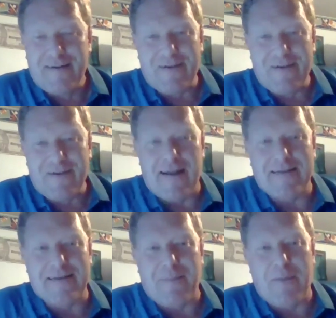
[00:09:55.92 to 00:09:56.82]
I hate to
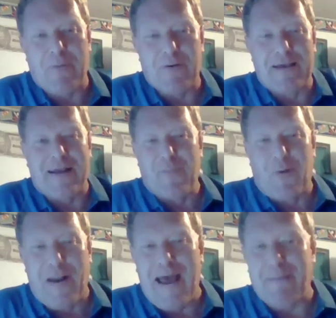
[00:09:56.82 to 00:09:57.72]
say people are taking
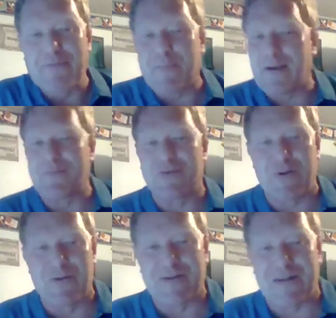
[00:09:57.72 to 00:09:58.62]
more naps, but I'm sure
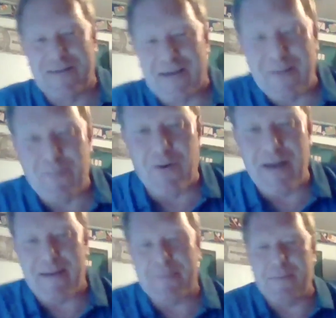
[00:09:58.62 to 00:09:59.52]
there's a ton more
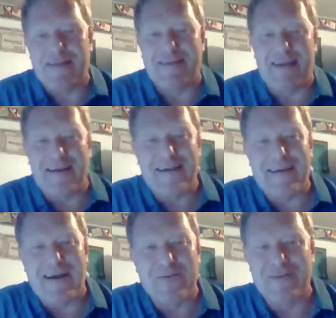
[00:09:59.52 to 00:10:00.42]
naps being taken on
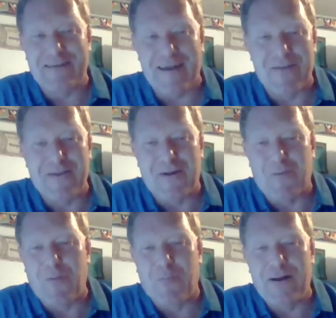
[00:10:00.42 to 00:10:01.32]
couches now than there
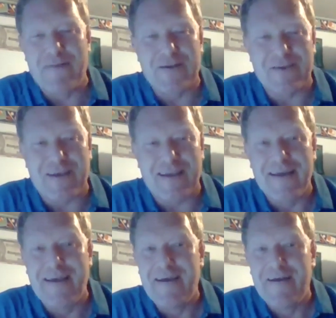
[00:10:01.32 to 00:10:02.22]
were previously.
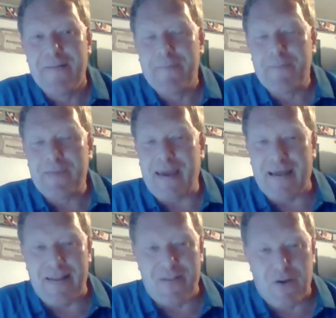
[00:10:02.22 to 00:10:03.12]

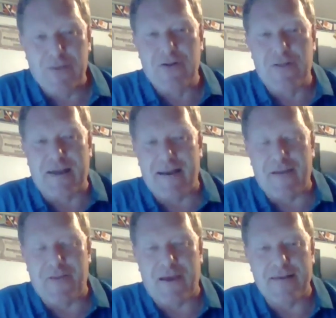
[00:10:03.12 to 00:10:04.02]
And those are the kind
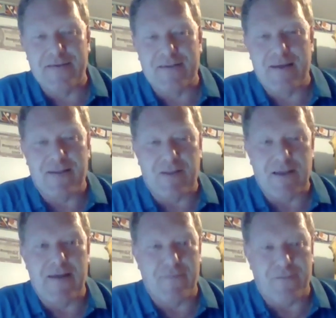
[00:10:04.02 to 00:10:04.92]
of things that
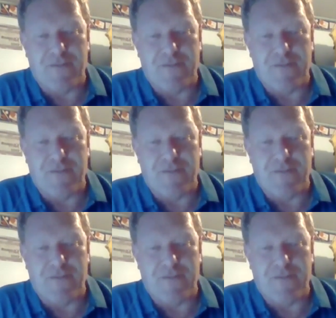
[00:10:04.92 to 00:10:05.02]
leave